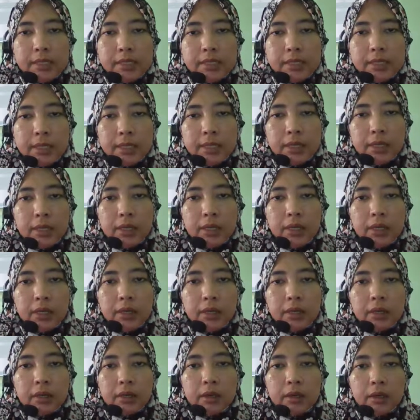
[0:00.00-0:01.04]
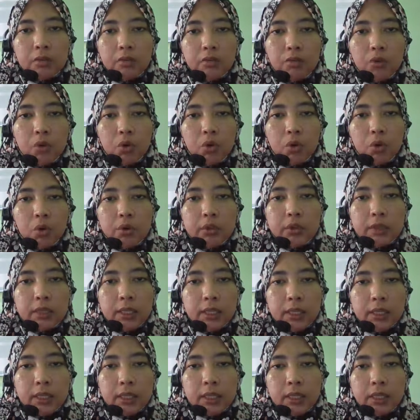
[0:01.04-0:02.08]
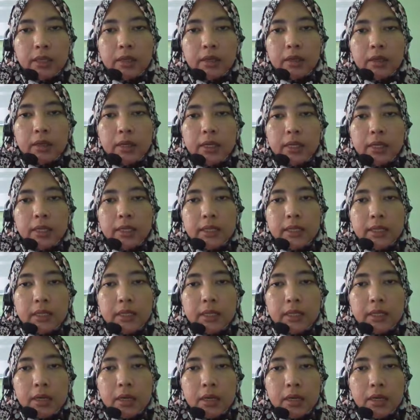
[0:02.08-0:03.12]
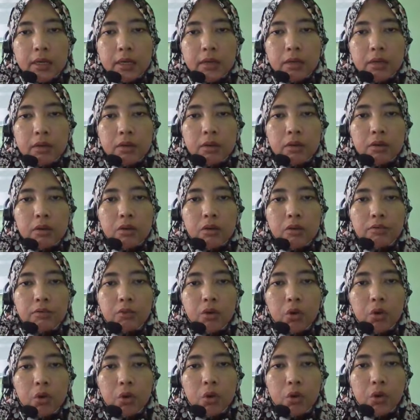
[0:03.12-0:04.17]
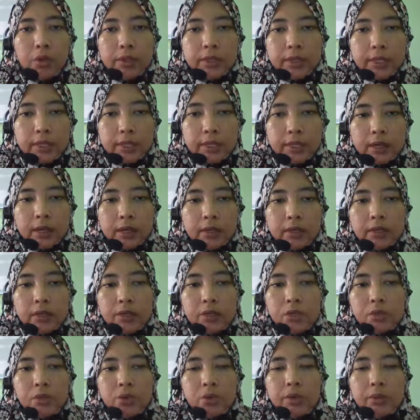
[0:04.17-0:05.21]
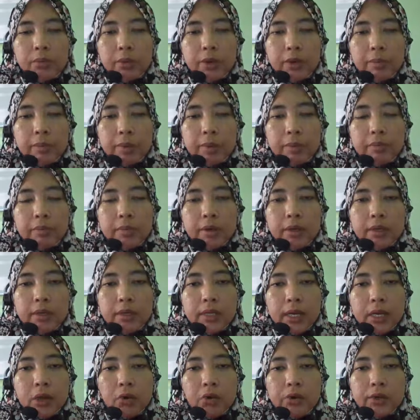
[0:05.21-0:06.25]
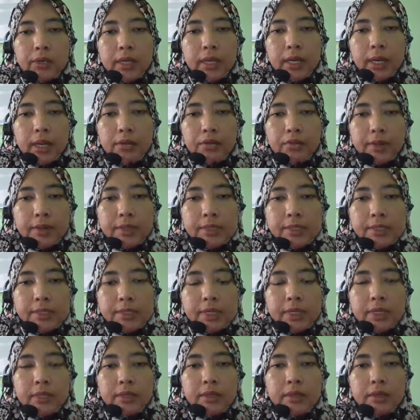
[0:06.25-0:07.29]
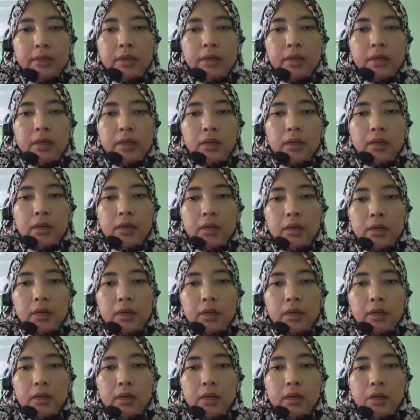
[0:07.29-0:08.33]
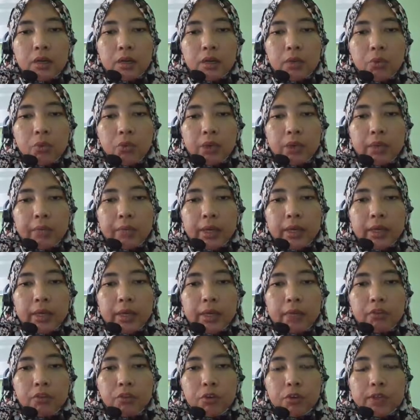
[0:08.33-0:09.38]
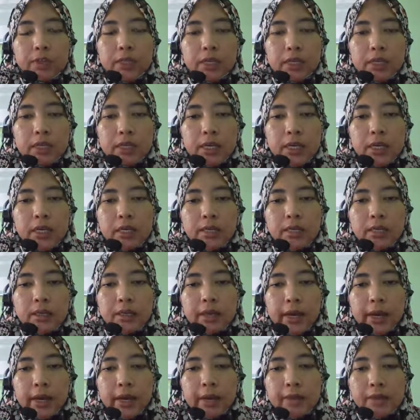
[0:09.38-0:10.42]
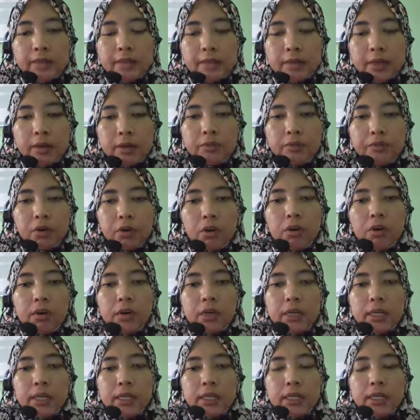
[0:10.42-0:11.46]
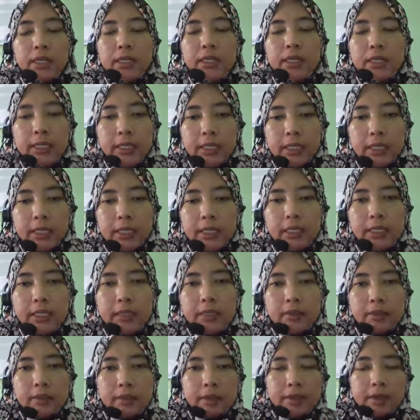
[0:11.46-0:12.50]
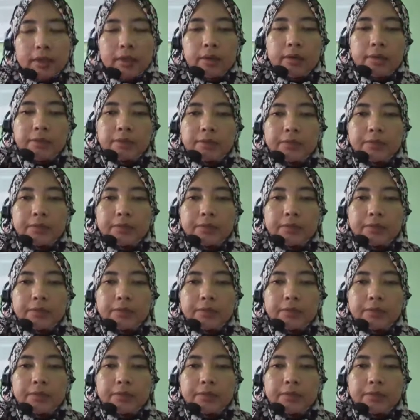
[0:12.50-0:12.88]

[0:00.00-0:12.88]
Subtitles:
t follow t, theta follow theta. So remember that on the left hand side, we make it for theta, the right hand side for t. Okay,